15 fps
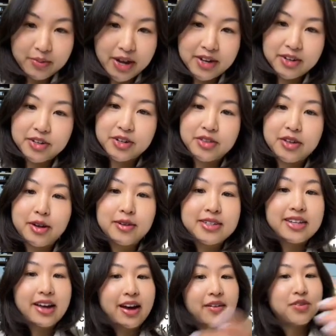at this
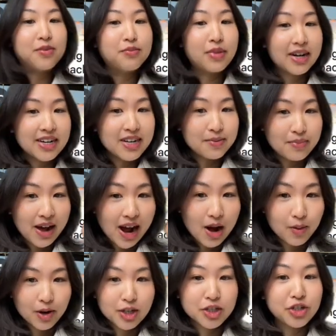time.
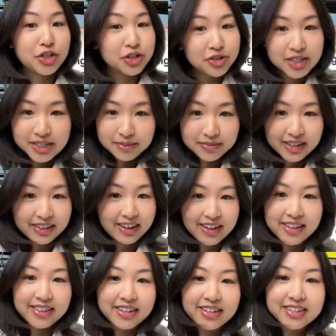Every time a
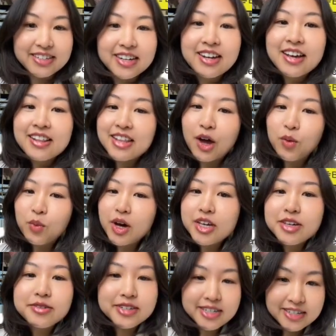woman makes a TikTok
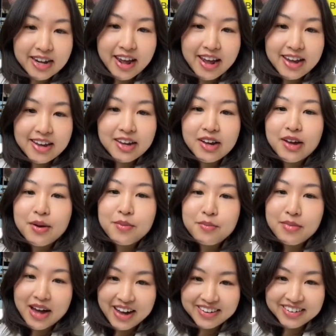or
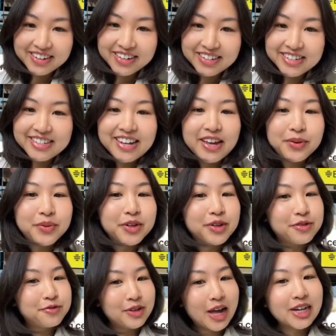posts a short talking about